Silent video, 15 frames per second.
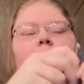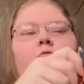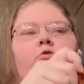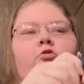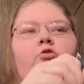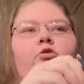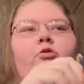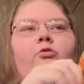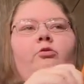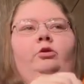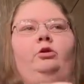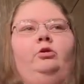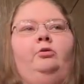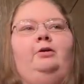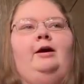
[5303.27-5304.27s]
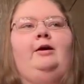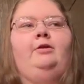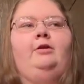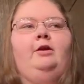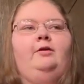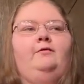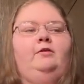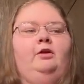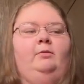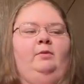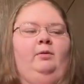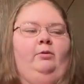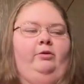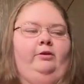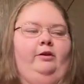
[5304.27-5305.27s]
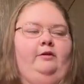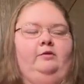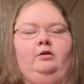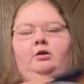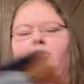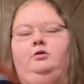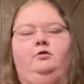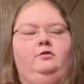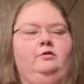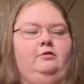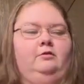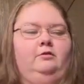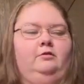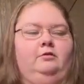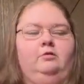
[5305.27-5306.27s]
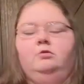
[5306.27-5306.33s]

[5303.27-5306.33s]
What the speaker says: So, you know, now that I've done my birthday starts,